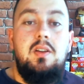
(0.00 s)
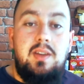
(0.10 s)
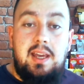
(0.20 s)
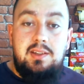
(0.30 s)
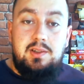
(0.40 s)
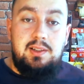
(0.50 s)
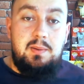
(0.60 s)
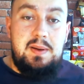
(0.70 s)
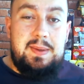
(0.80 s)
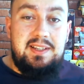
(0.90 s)
Okay, so a little
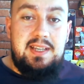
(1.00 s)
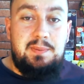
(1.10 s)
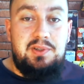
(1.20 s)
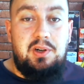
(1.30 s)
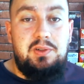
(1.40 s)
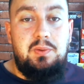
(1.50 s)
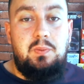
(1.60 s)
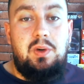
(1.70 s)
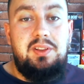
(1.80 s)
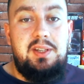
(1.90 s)
bit about this episode.
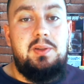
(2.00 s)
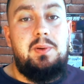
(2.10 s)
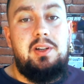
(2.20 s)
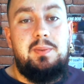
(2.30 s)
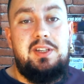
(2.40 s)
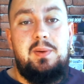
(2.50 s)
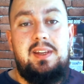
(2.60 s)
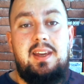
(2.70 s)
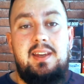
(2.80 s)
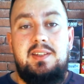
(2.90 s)
One thing that we're going to be
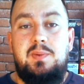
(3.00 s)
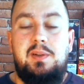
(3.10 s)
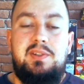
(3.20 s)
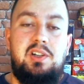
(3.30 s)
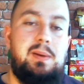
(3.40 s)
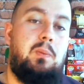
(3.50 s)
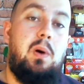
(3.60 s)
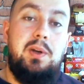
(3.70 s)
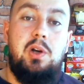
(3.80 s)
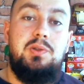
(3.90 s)
doing is we're going to be talking about
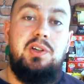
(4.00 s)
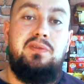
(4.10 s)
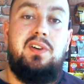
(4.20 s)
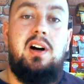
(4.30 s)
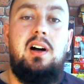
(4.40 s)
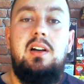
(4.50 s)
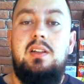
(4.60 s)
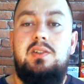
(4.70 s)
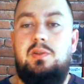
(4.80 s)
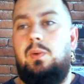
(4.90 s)
what we know so far,
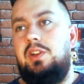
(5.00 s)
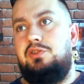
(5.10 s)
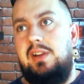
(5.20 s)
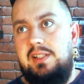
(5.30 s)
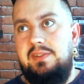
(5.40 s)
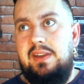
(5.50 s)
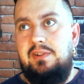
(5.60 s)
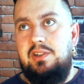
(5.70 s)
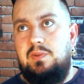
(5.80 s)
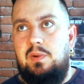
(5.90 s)
so what the trailers have
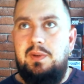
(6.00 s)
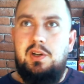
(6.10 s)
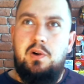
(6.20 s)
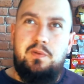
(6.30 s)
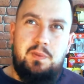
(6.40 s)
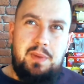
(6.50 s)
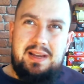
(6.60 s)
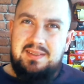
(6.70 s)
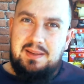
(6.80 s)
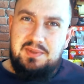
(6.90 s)
given us, what we know from
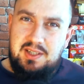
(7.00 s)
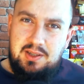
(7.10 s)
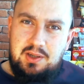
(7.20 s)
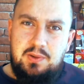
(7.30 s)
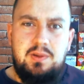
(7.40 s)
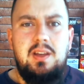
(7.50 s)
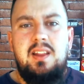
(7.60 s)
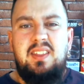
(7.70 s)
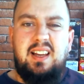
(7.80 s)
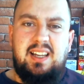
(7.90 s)
past MCU,
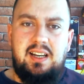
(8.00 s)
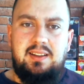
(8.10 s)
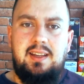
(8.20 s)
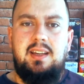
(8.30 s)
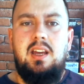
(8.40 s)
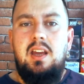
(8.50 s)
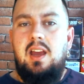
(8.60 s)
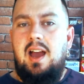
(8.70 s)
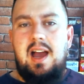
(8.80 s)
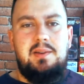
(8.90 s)
that kind of thing.
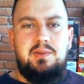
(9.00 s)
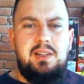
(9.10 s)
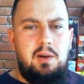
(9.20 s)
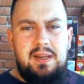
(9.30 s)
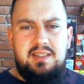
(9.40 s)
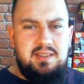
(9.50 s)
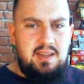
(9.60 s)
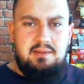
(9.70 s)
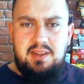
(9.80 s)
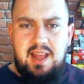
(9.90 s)
So a little bits
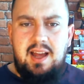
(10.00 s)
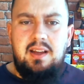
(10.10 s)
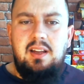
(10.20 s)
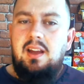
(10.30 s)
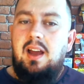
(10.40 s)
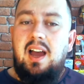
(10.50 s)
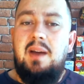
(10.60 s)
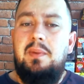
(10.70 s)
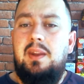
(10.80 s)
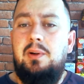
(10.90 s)
here and there.
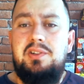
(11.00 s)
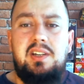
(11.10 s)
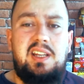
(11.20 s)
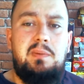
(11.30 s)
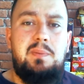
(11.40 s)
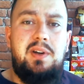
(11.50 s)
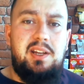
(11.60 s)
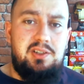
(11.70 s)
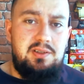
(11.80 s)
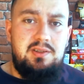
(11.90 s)
Then I'm also going to give my
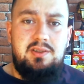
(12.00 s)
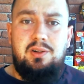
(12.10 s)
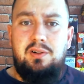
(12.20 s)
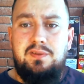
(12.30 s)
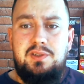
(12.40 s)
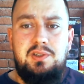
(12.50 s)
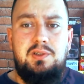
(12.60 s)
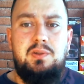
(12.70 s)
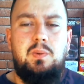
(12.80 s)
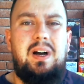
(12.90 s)
predictions sort of
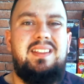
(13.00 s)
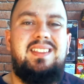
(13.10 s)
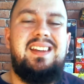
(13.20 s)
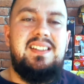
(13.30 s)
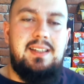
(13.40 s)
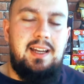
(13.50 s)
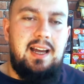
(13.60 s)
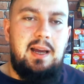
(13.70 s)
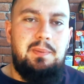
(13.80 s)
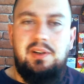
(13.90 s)
to what I think is going
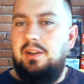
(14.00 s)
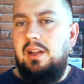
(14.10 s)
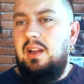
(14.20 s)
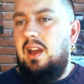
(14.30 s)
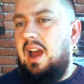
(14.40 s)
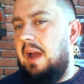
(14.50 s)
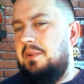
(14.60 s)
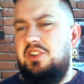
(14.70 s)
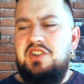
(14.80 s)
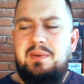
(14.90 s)
to happen,
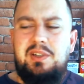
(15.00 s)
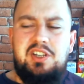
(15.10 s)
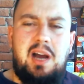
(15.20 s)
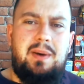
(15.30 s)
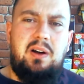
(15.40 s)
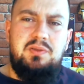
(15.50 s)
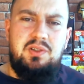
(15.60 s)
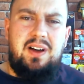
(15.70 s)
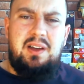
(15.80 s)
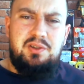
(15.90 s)
and just generally chat about
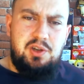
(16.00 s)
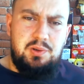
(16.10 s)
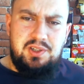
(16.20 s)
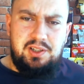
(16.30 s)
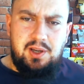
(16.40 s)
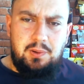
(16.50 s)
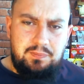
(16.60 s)
sort of how the show's going to go.